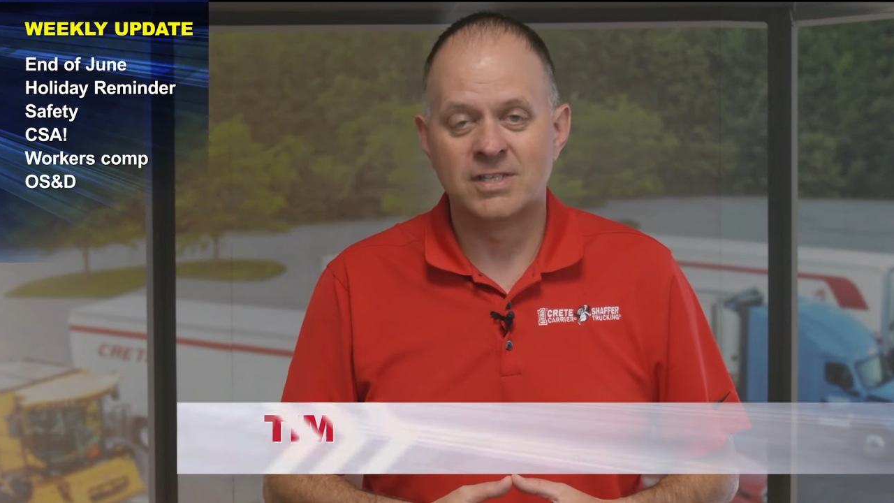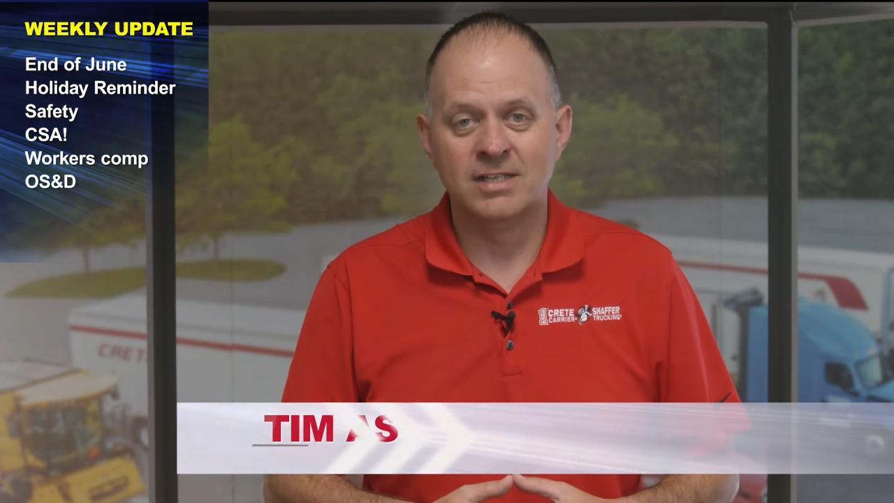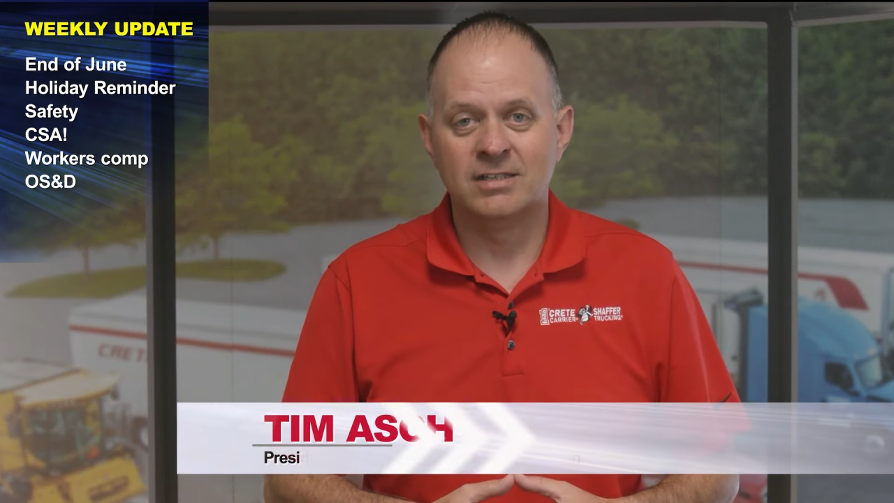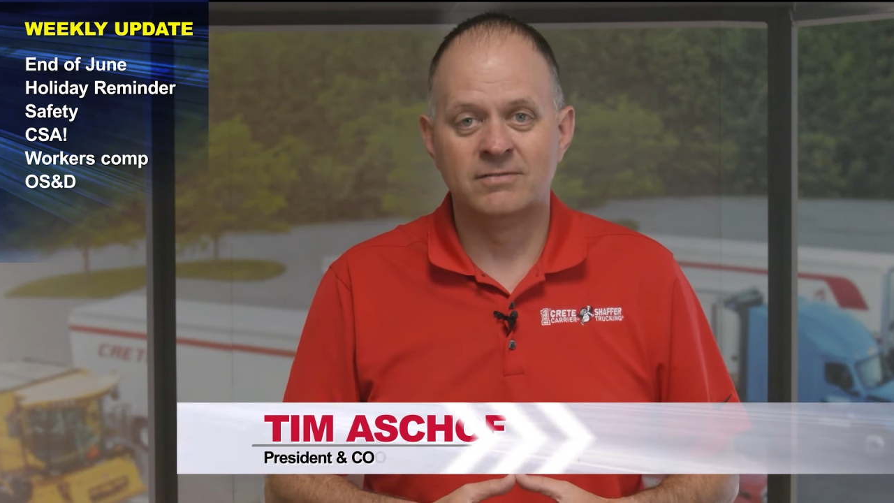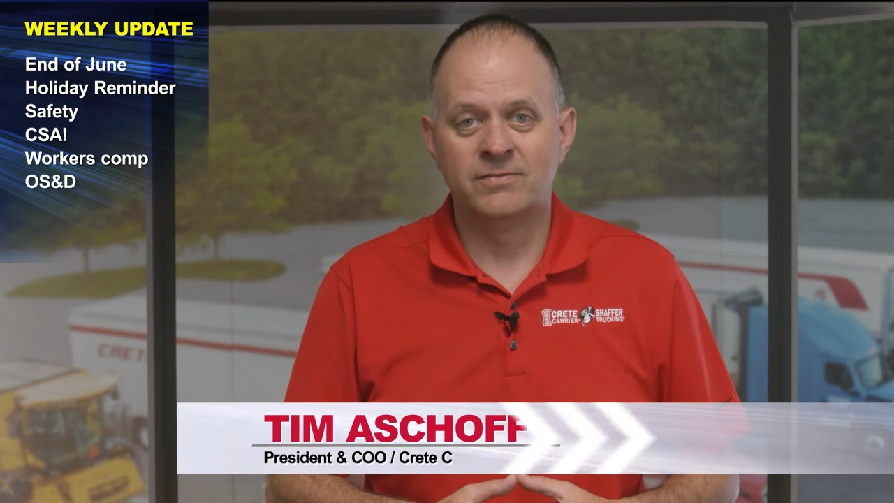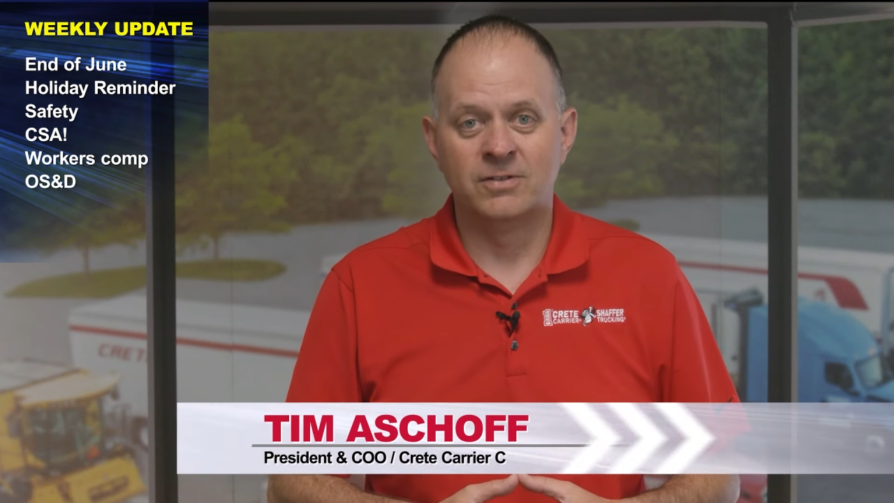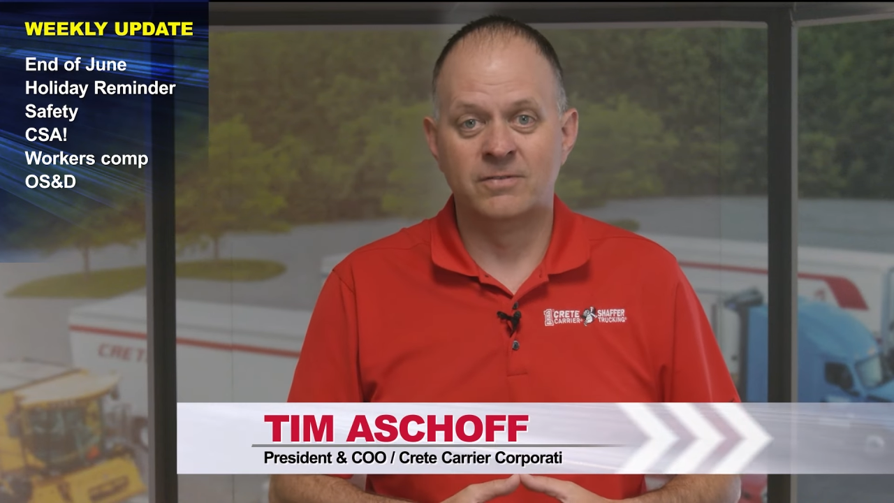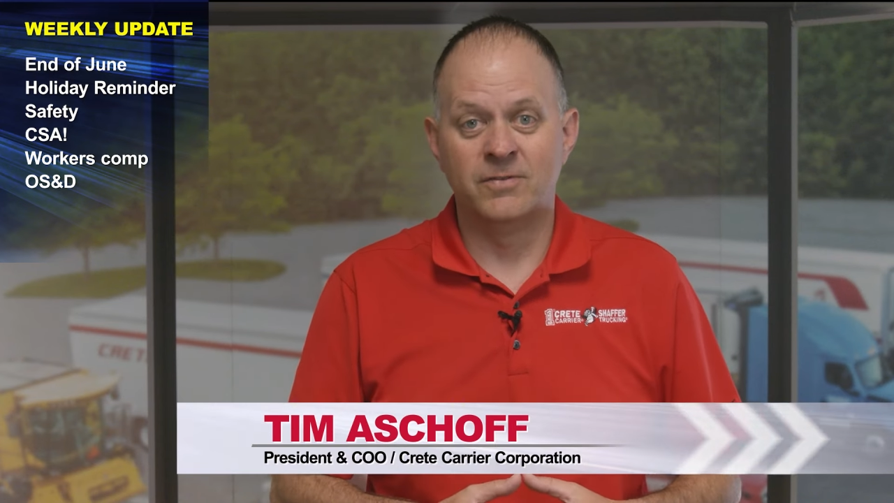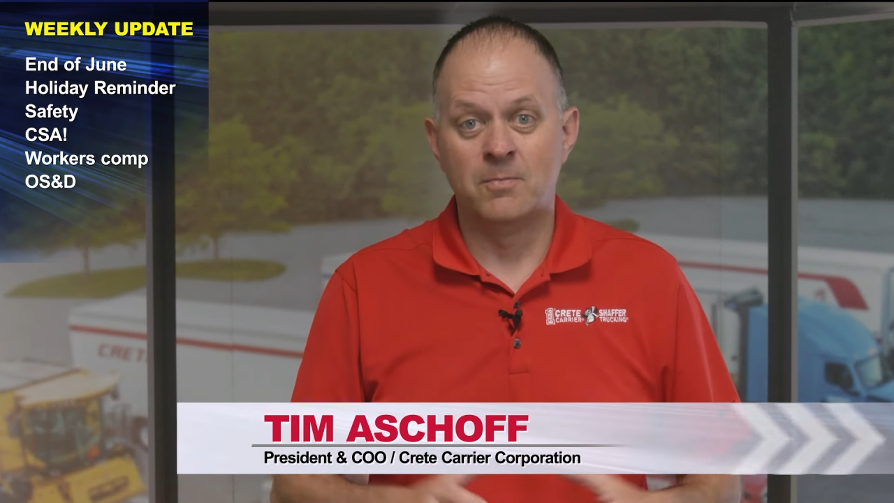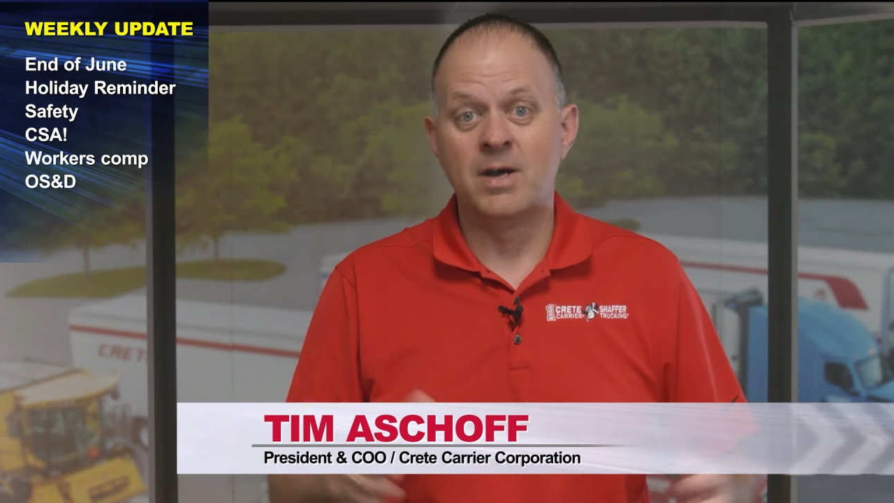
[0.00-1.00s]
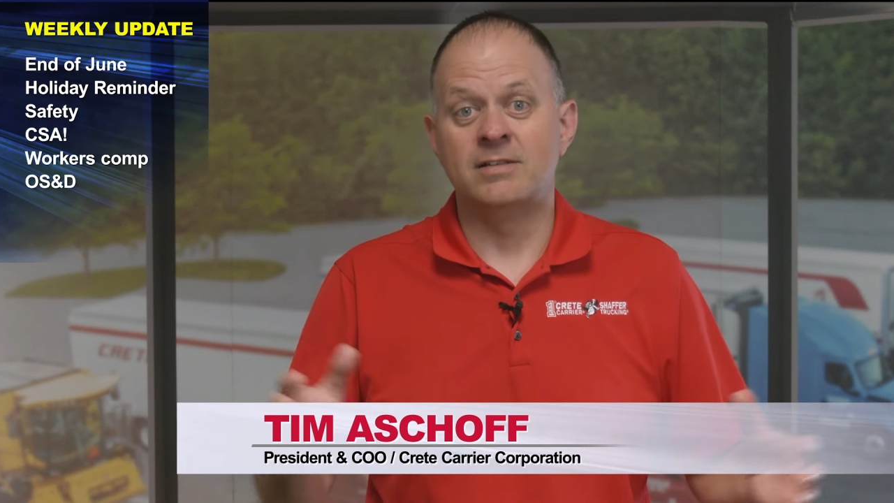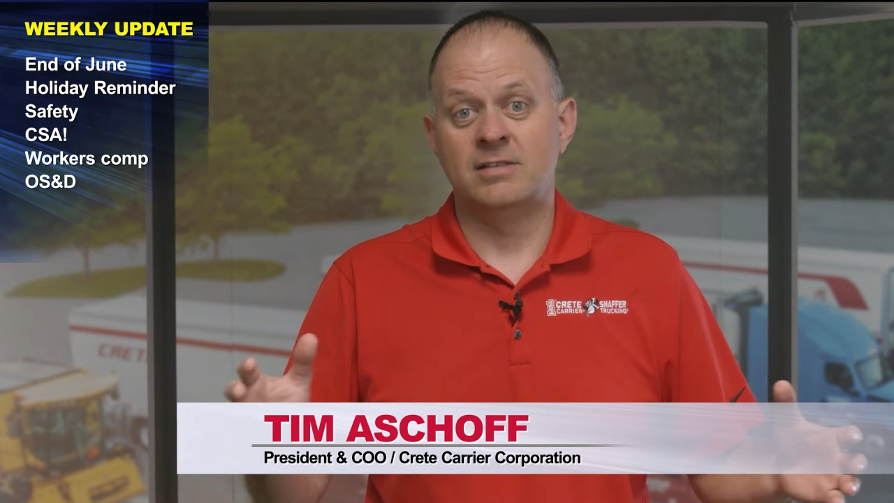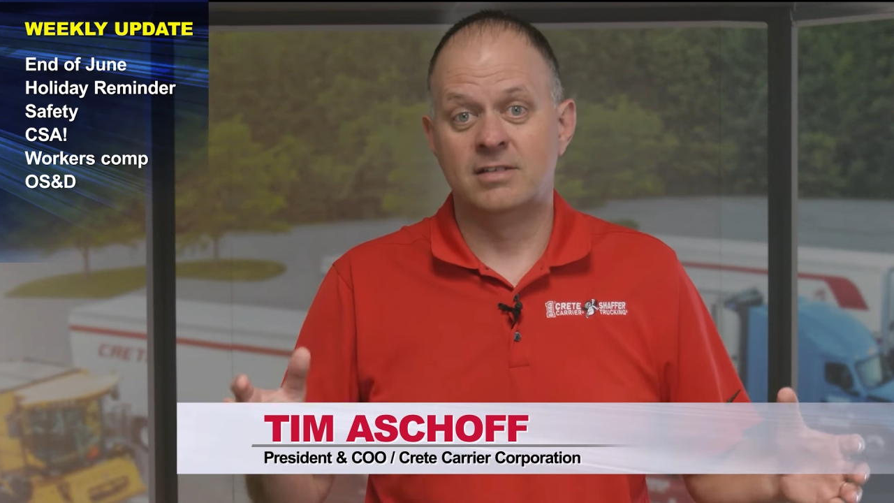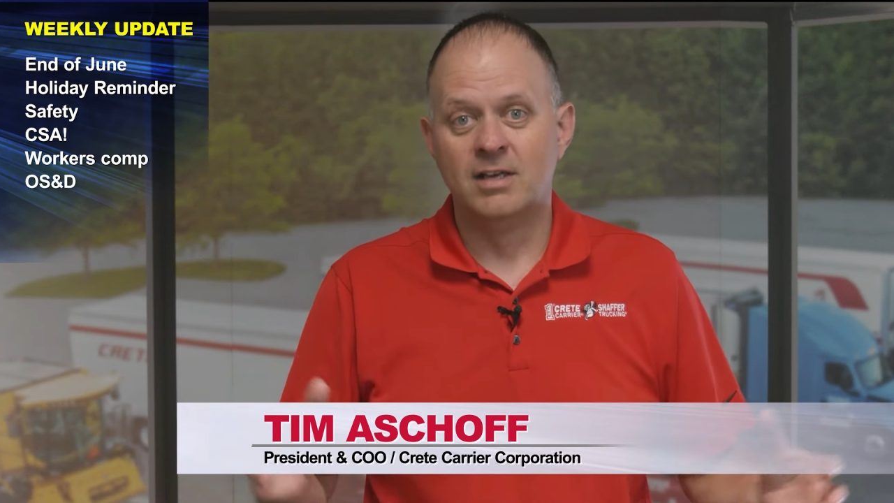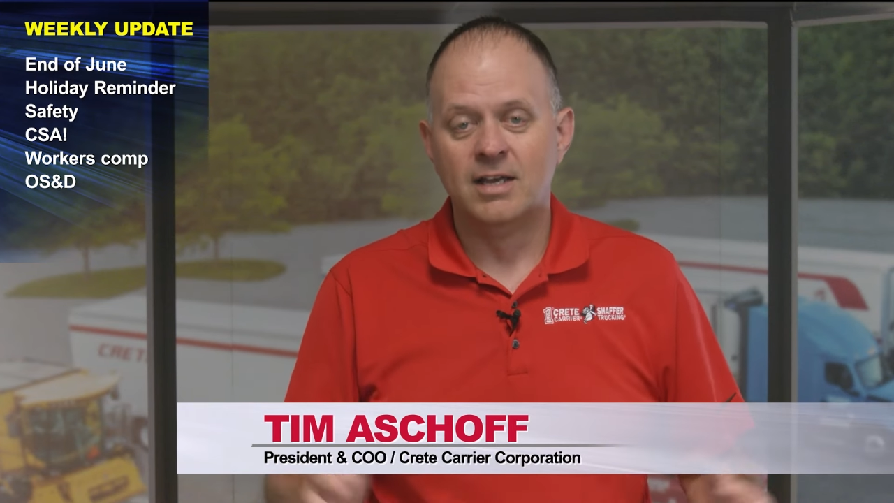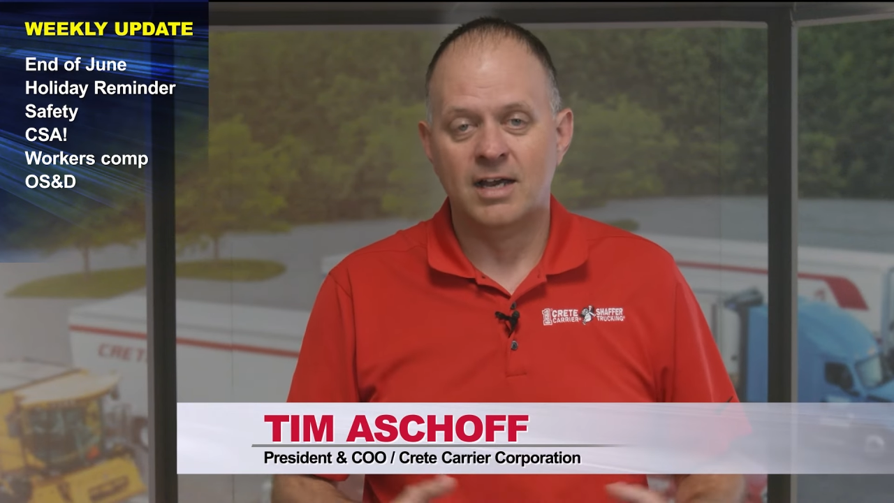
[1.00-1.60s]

seen for, for months,